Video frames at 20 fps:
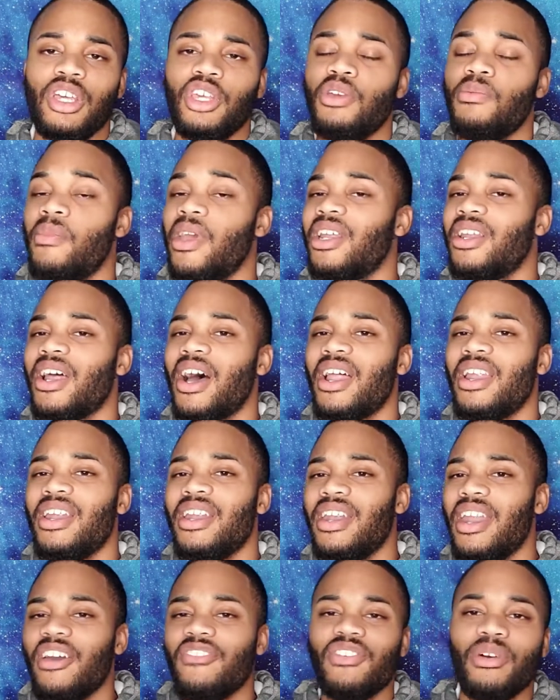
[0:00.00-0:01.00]
You may not
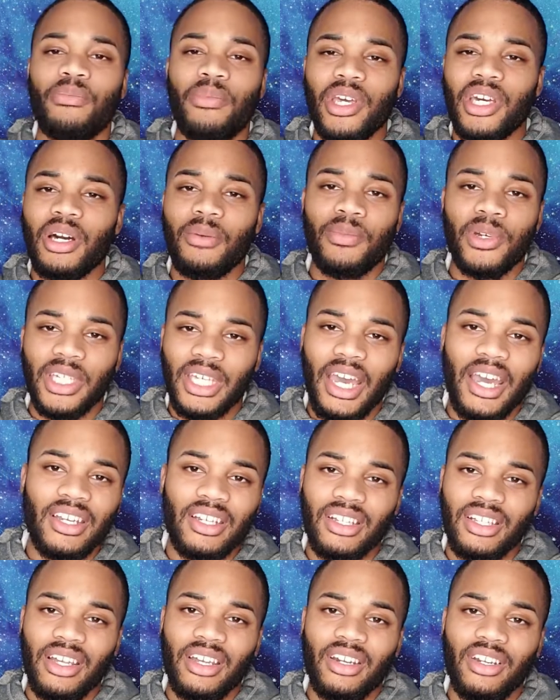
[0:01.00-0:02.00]
never pick up a
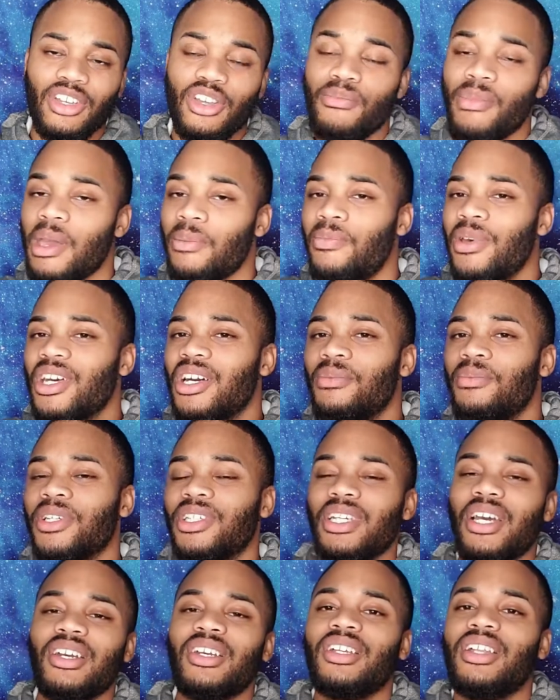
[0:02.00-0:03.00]
calculator. You may pick up a
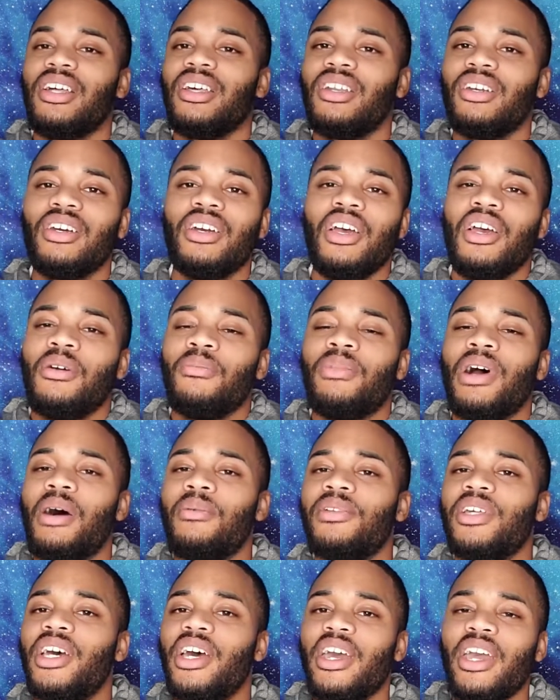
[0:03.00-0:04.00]
calculator
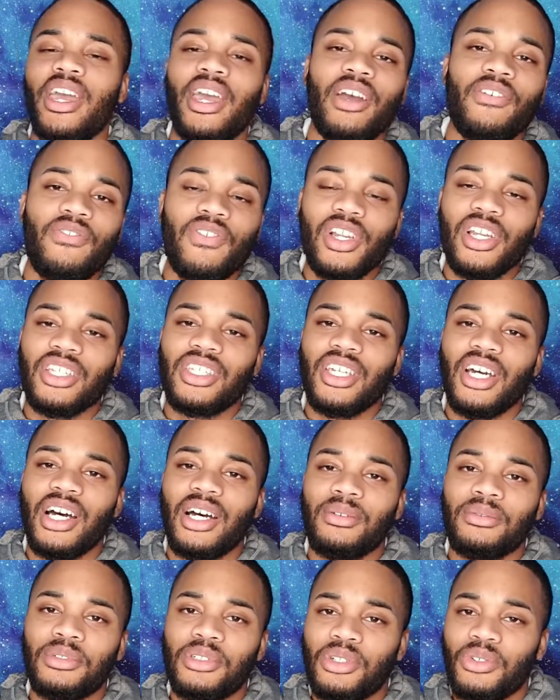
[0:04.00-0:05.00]
probably a handful of
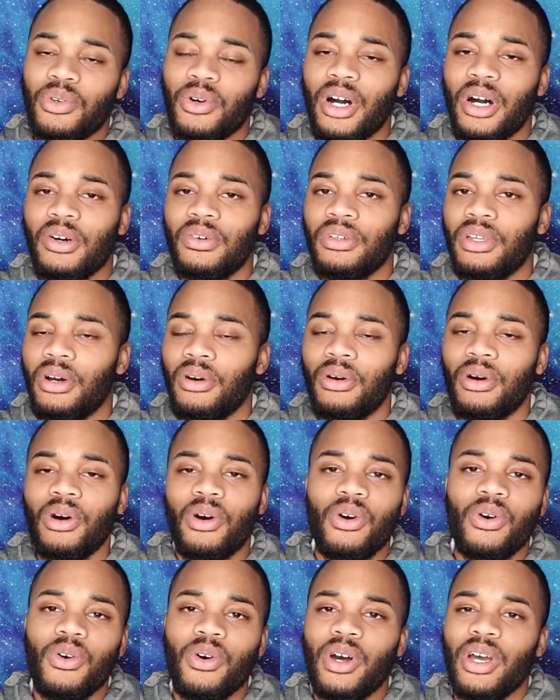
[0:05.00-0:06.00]
times throughout your
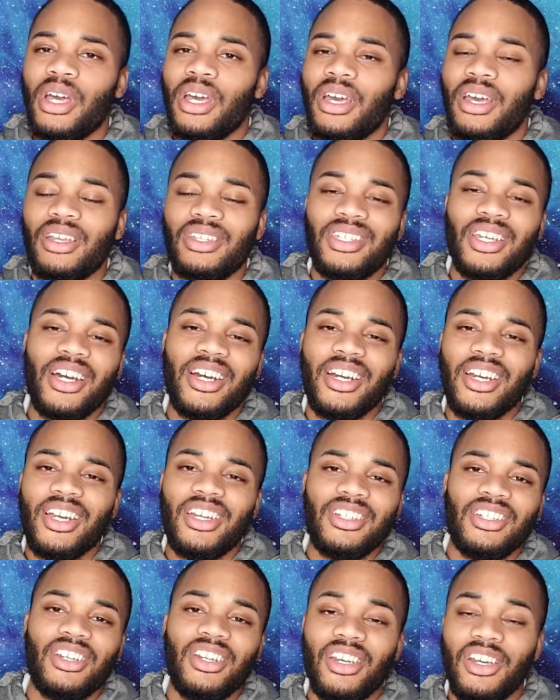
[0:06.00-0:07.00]
whole entire
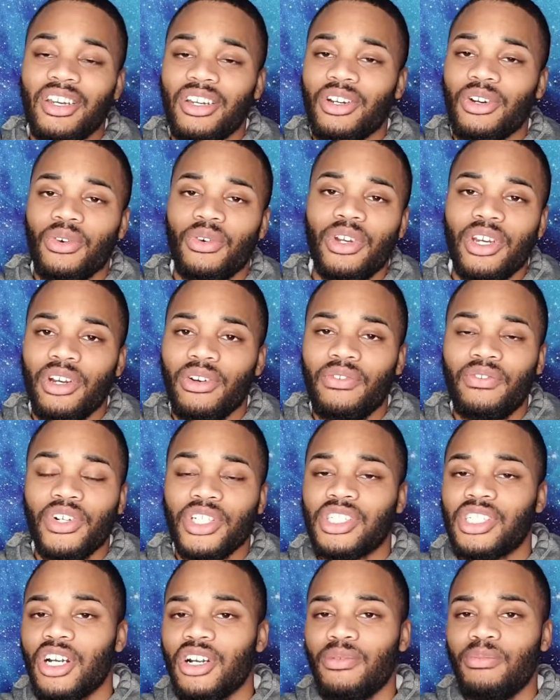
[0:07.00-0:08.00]
engineering career for
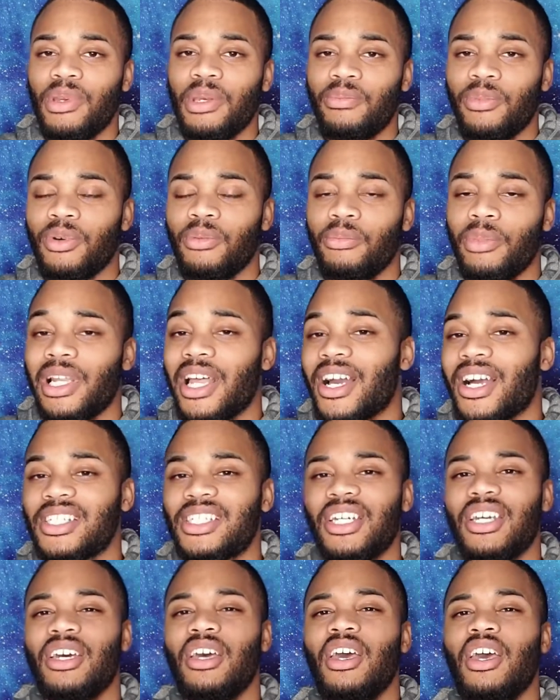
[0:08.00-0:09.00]
certain people. But like I
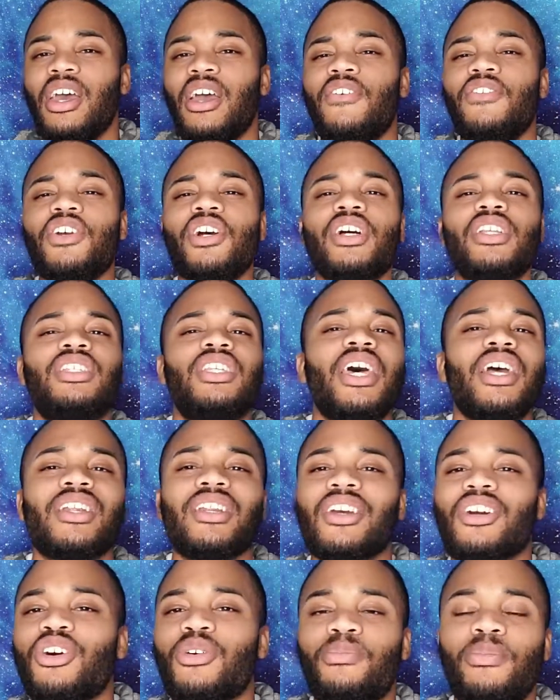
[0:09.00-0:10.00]
said, if you're a
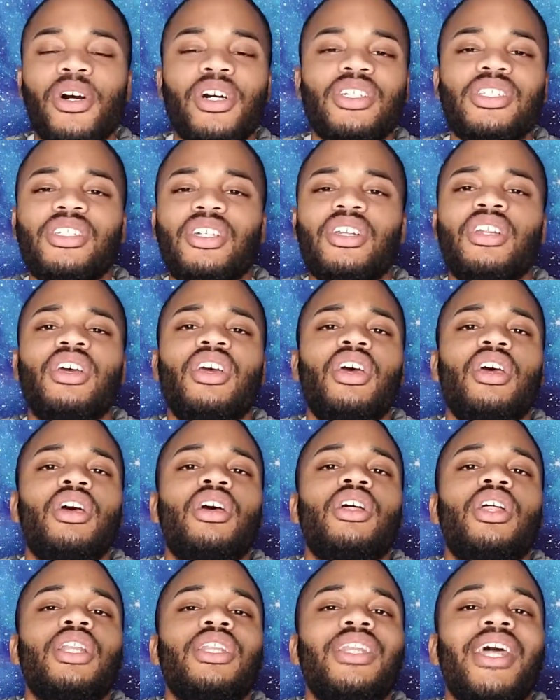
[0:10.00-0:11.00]
technical person,
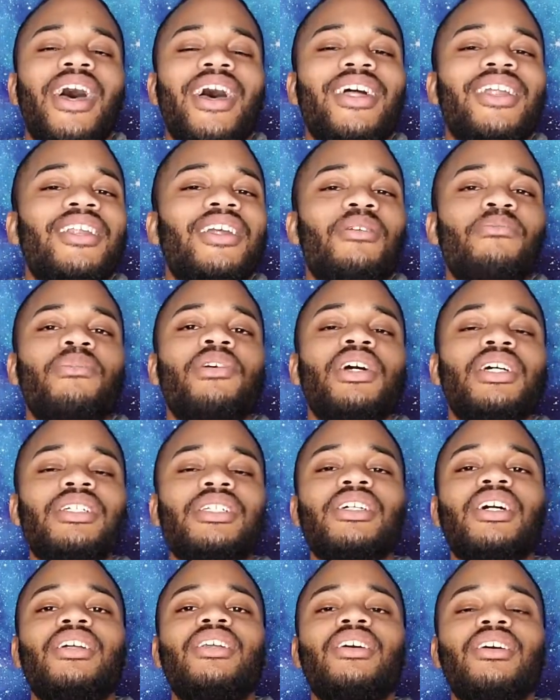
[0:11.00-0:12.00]
that number
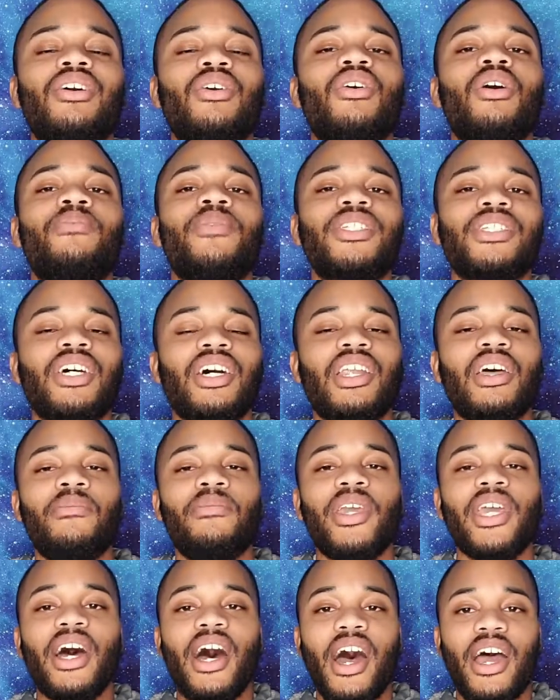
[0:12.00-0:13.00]
is going to go up. It's going to
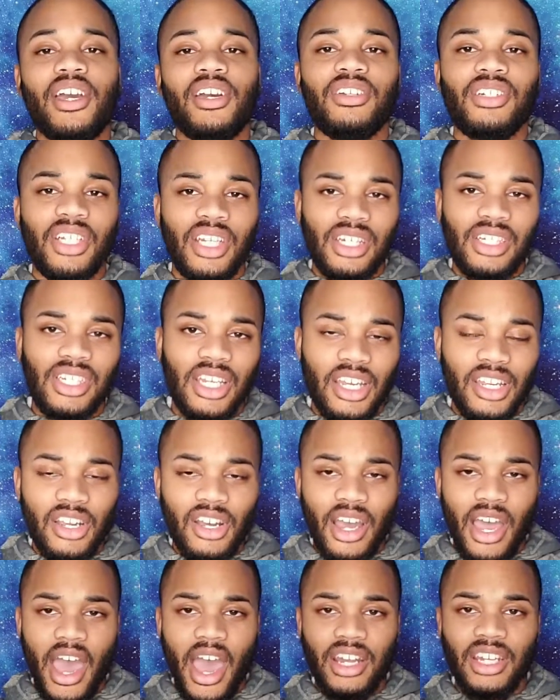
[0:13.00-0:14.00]
be a higher chance that
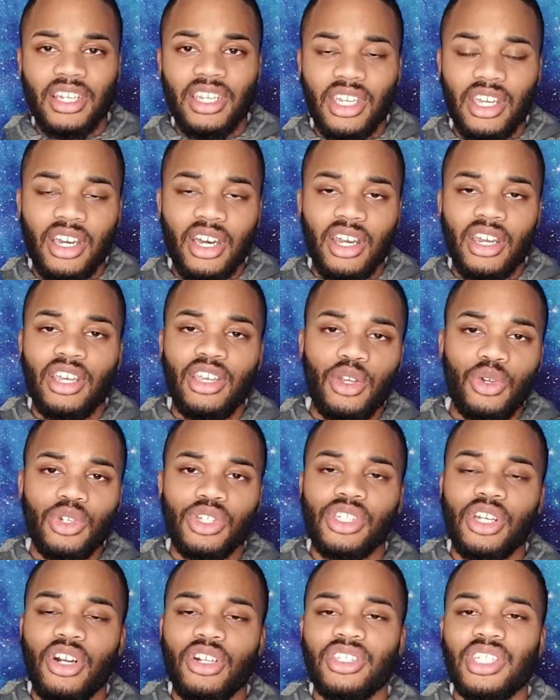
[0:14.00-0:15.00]
you're actually going to use
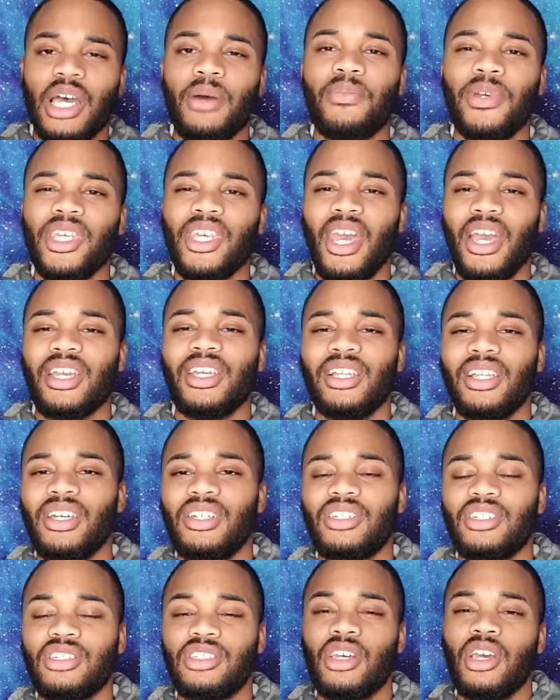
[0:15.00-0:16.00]
certain type of
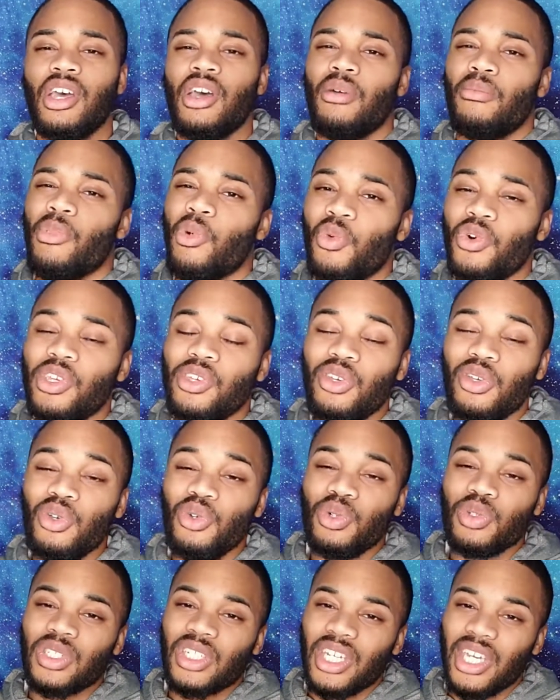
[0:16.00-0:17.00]
calculations. But when you
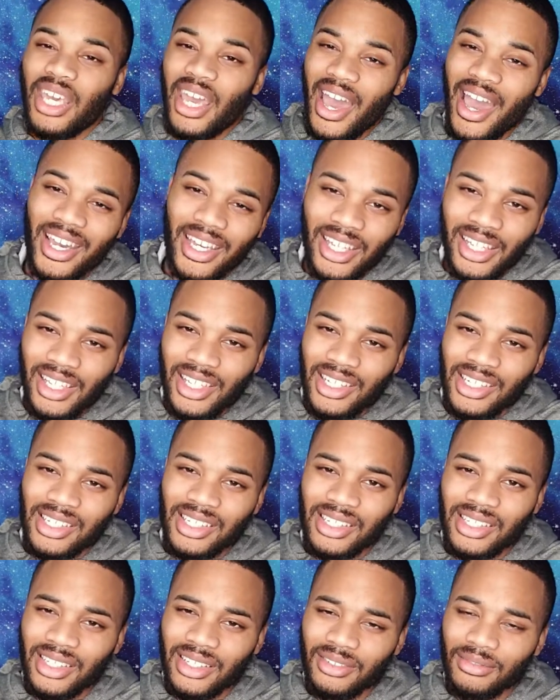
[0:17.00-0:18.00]
use
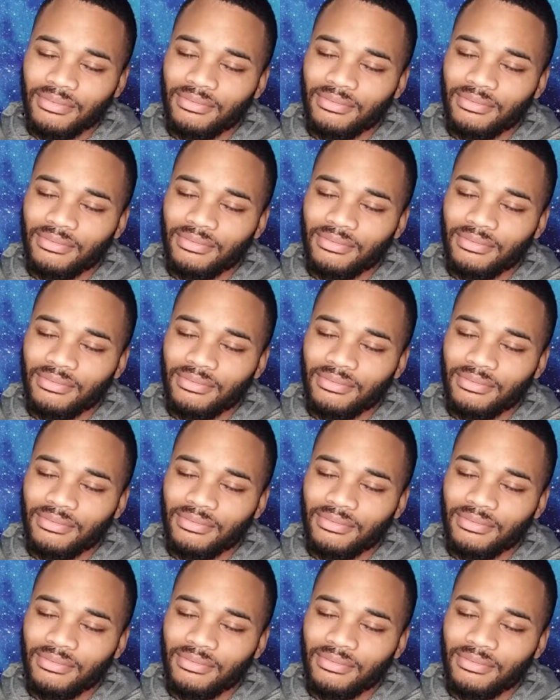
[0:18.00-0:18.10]
calculus,